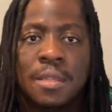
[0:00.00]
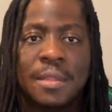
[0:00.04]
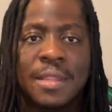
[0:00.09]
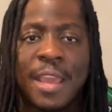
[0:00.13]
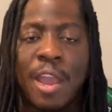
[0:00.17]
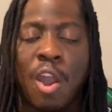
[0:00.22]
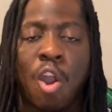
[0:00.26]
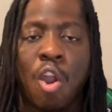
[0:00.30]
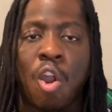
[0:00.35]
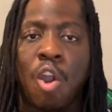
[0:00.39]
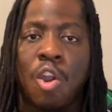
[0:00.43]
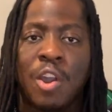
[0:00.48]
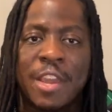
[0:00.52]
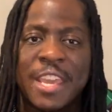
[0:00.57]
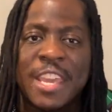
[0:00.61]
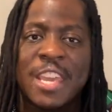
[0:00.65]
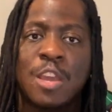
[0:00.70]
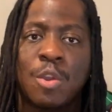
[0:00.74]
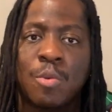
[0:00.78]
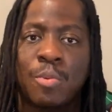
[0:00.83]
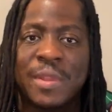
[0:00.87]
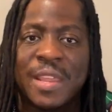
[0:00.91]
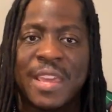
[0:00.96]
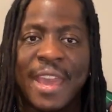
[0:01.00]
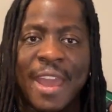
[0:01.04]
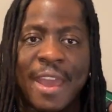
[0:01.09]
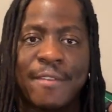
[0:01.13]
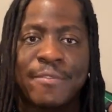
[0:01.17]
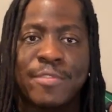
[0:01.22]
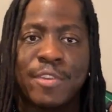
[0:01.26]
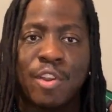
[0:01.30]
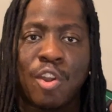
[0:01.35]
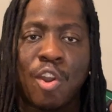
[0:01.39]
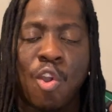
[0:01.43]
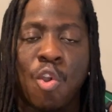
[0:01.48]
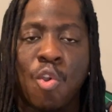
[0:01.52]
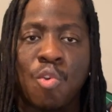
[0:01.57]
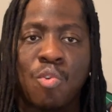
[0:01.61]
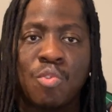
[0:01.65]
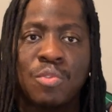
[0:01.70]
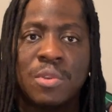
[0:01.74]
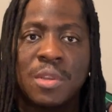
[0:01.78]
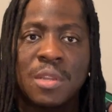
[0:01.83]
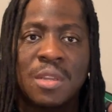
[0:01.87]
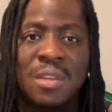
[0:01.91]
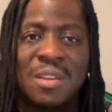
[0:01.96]
they all equally have their
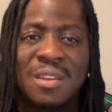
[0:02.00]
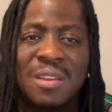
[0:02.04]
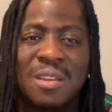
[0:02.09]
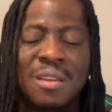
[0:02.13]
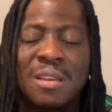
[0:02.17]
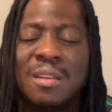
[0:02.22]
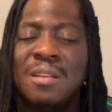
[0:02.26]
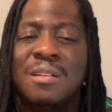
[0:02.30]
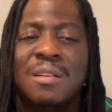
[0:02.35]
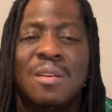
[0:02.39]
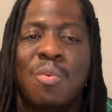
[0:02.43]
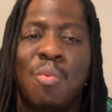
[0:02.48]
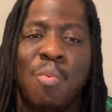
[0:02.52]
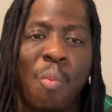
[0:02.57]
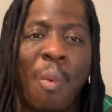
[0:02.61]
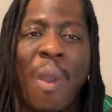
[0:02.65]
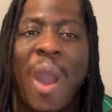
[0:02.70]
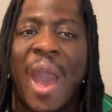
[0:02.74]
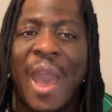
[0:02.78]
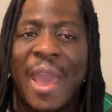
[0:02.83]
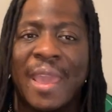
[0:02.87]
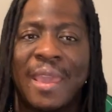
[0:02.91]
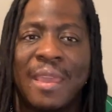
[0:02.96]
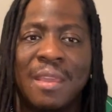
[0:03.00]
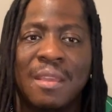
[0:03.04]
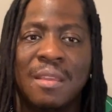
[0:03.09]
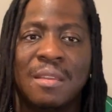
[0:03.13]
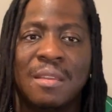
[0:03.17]
own why.